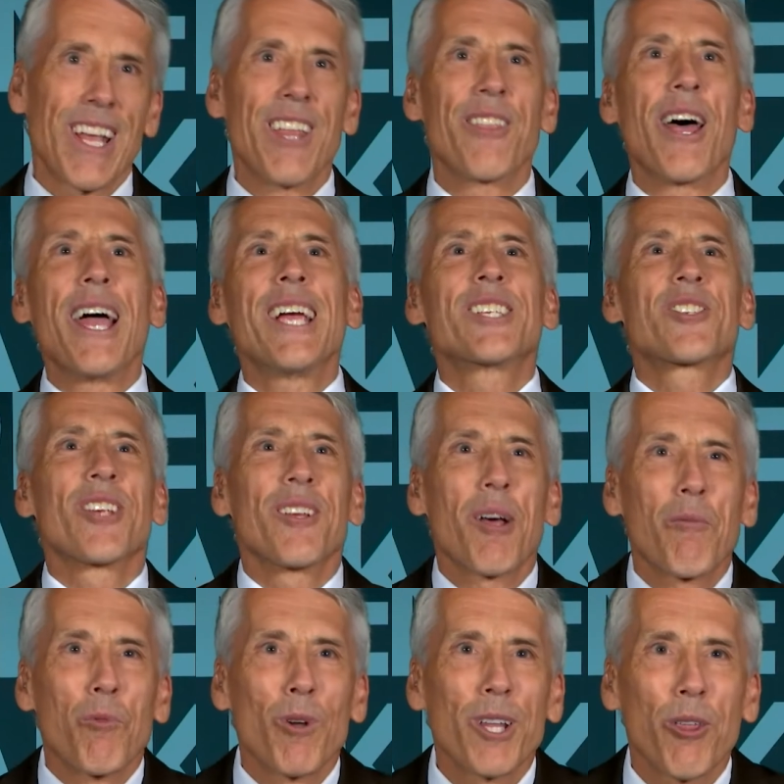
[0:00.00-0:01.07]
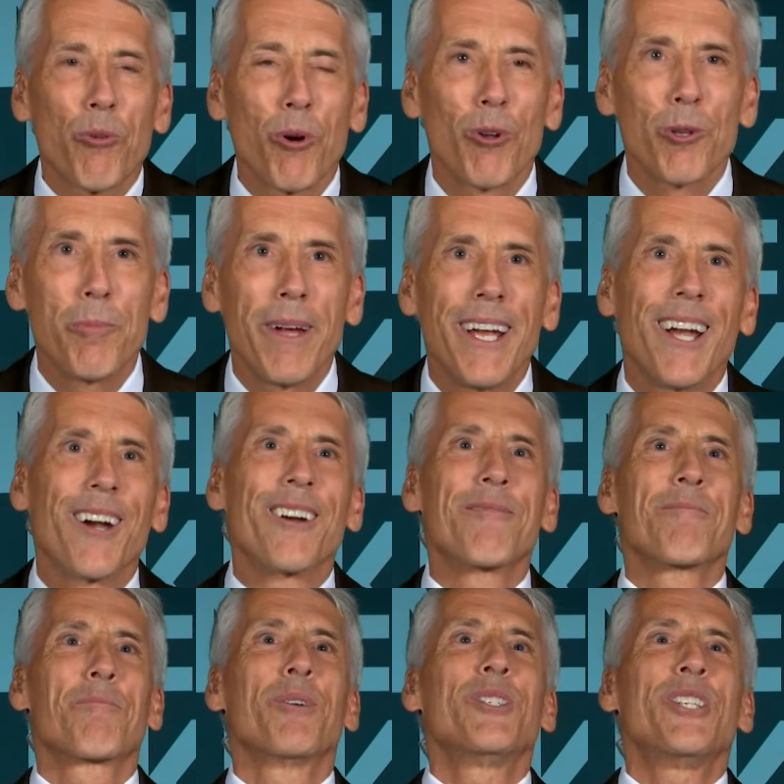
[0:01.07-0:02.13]
Thanks. really thrilled to be
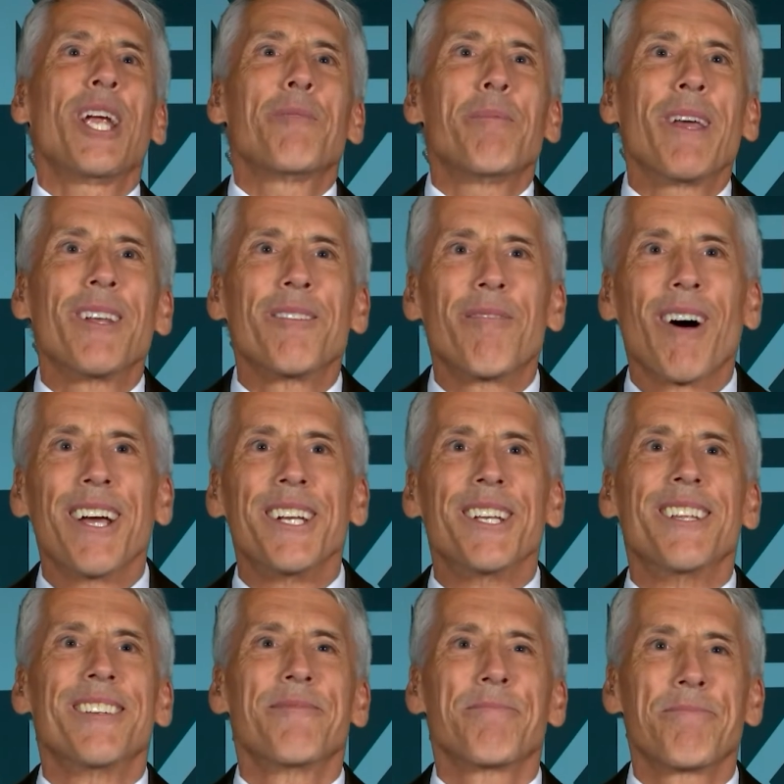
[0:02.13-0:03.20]
here. Appreciate being invited